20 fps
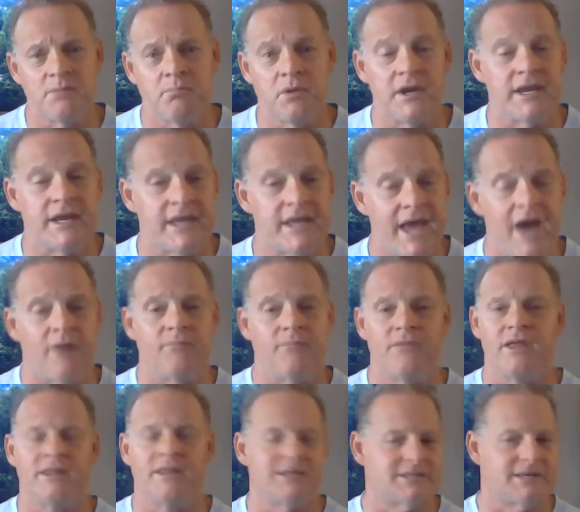Brady out?
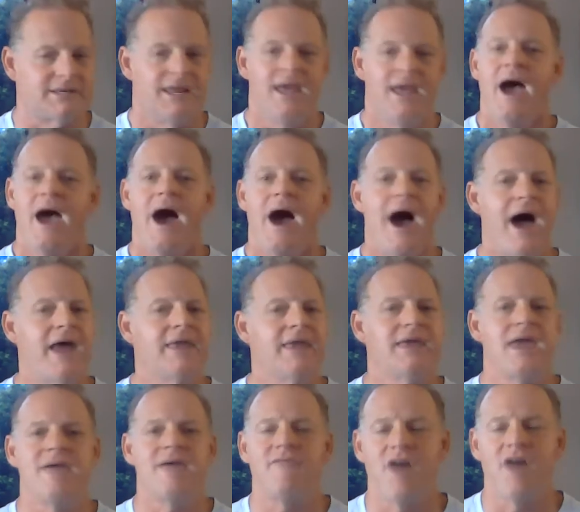Now listen, I
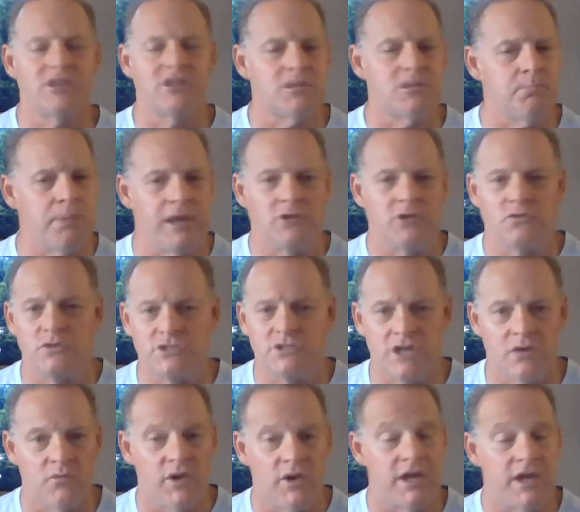gave out the Patriots
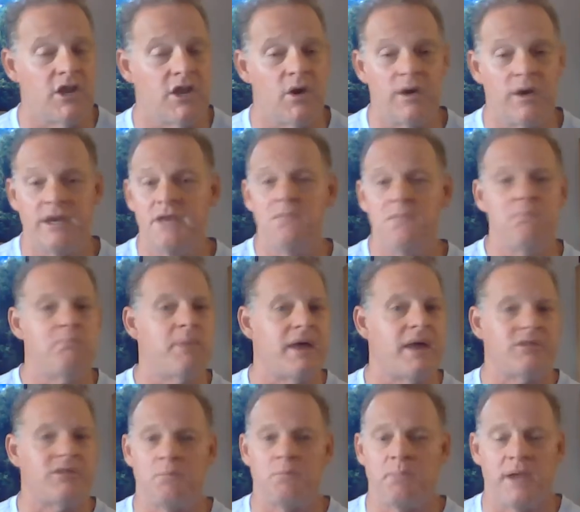on radio. I didn't bet
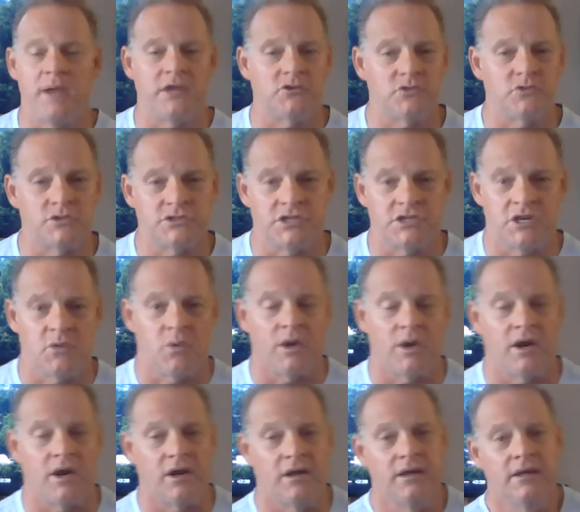the Patriots
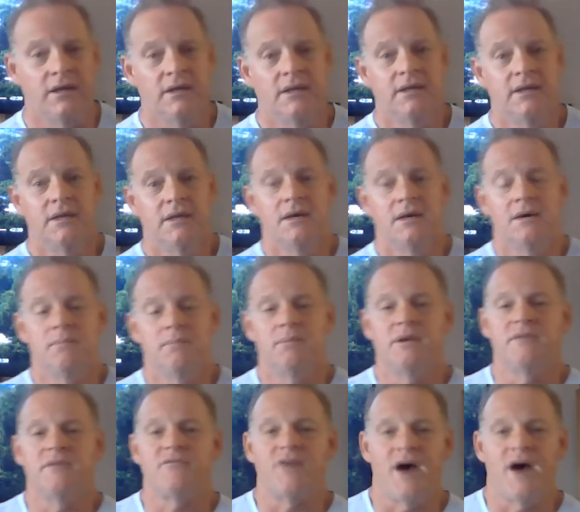anywhere.
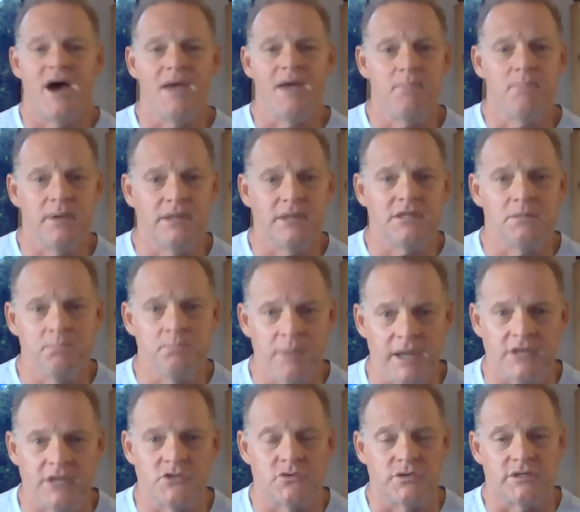But if I bet the
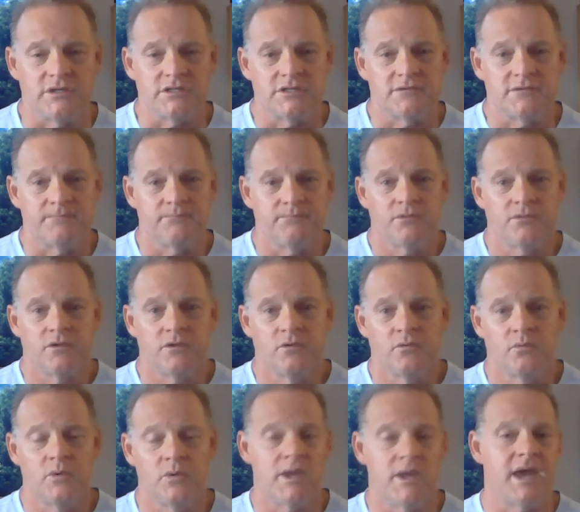Patriots,
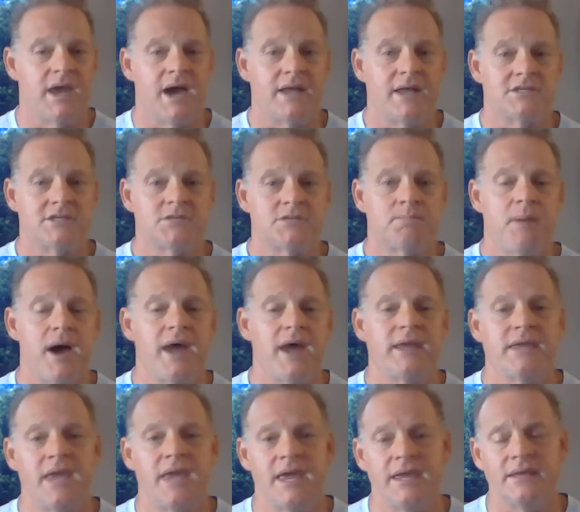we got
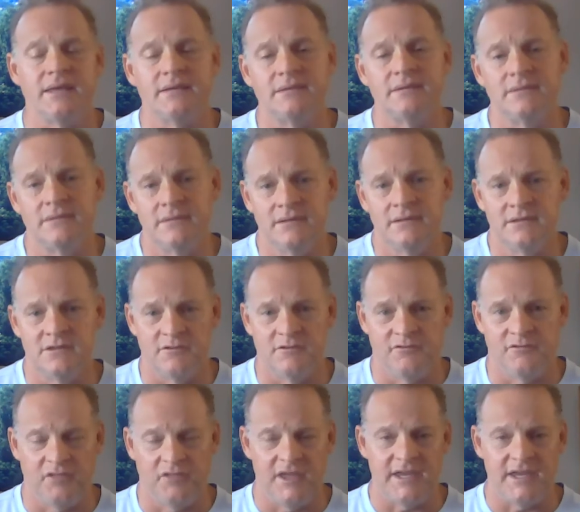Spygate,
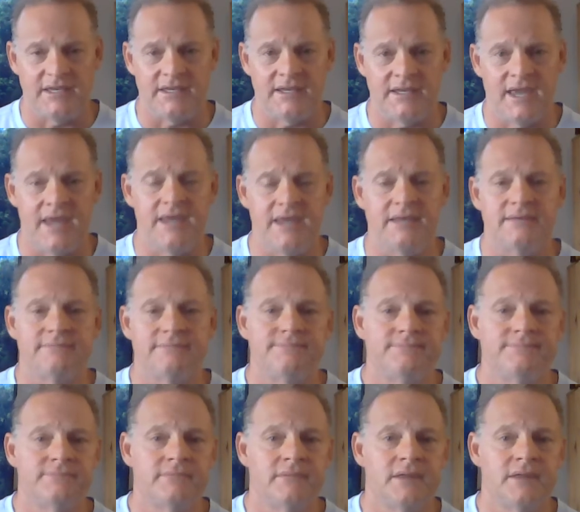Deflategate,
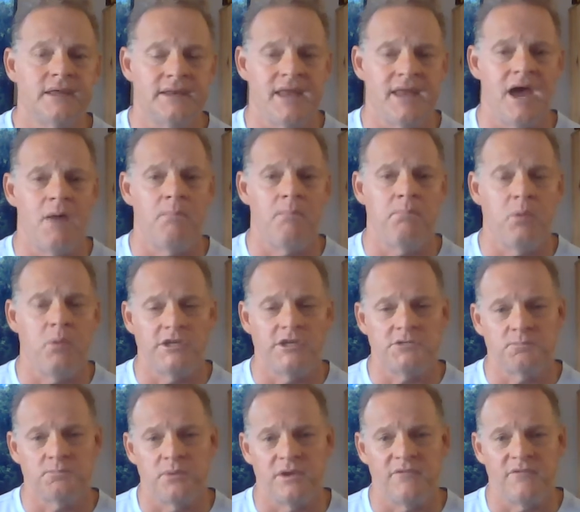and now point
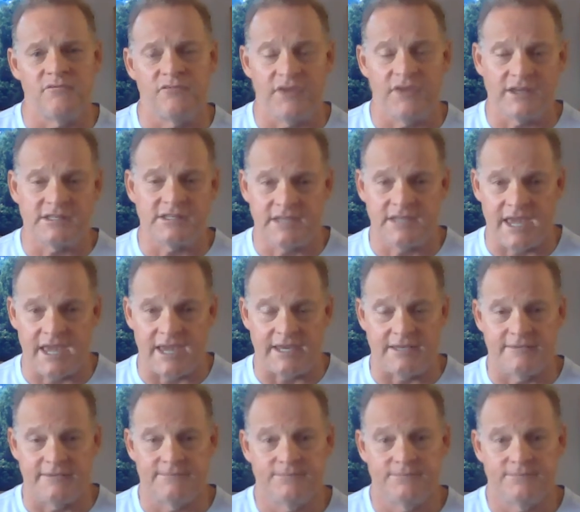spread fix gate.